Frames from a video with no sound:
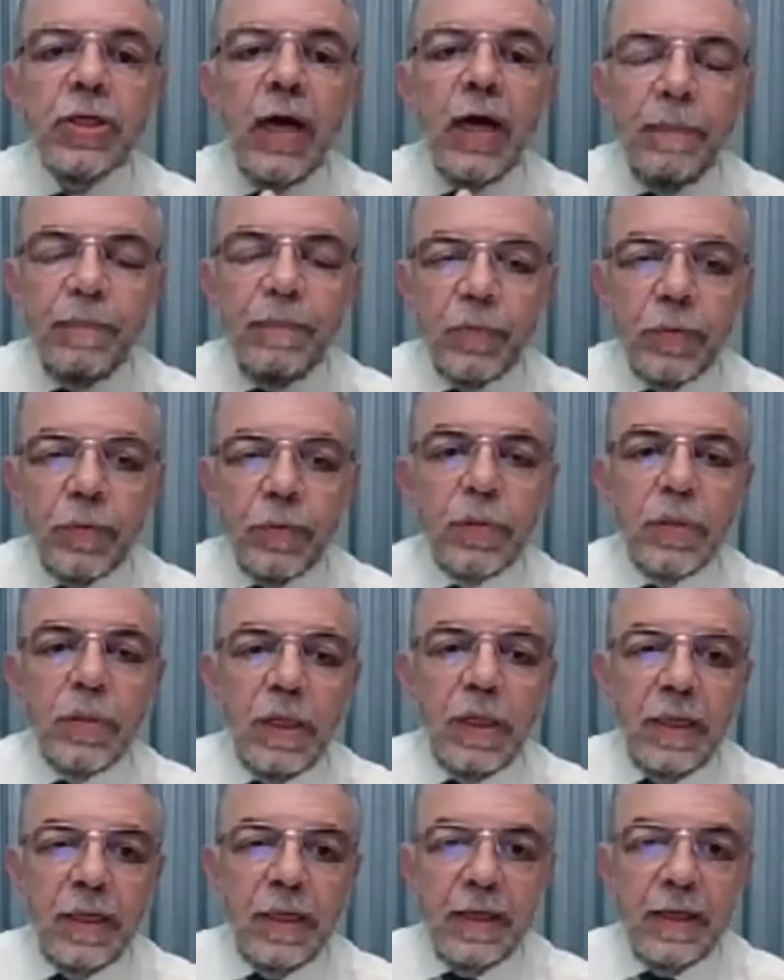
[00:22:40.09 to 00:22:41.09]
up to
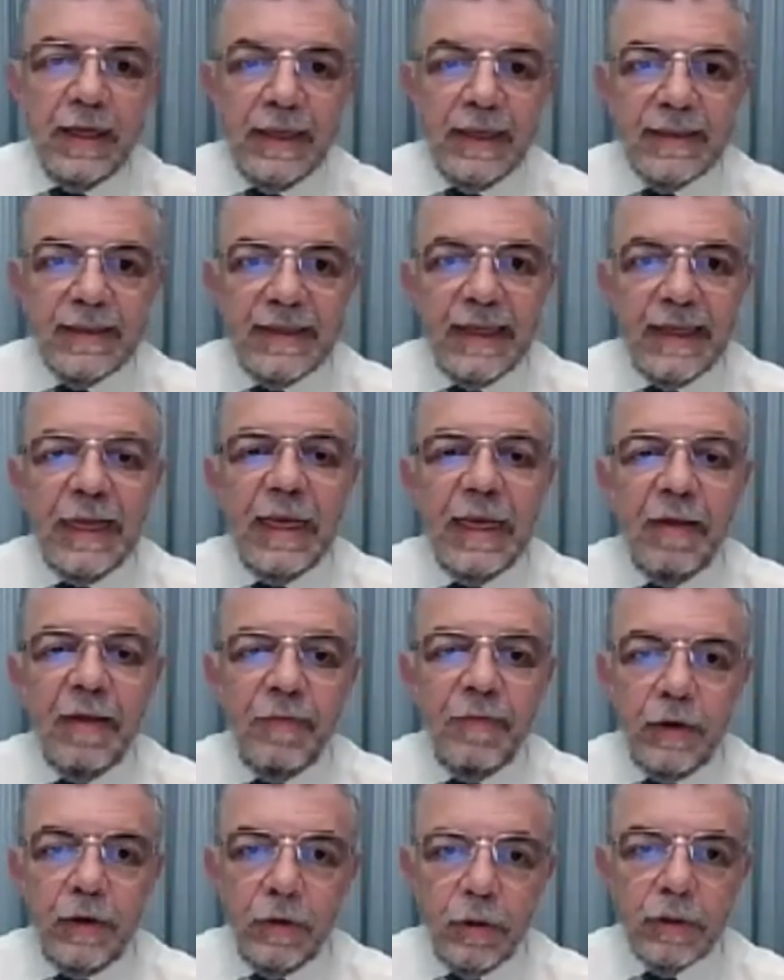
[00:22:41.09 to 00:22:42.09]

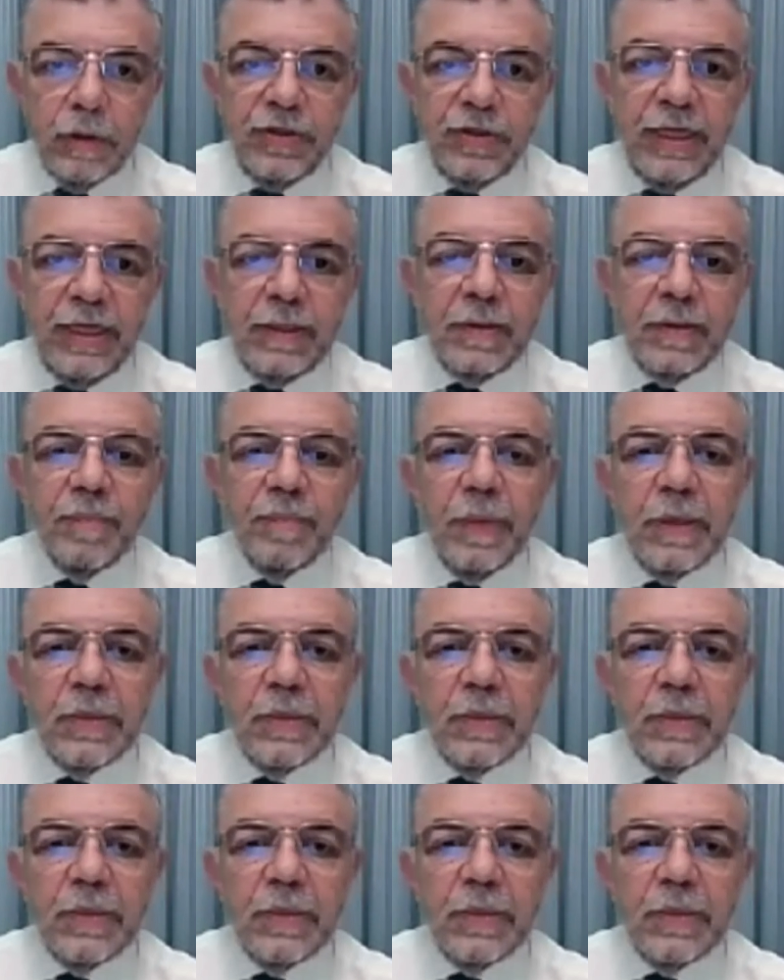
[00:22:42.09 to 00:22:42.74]
11 or 10.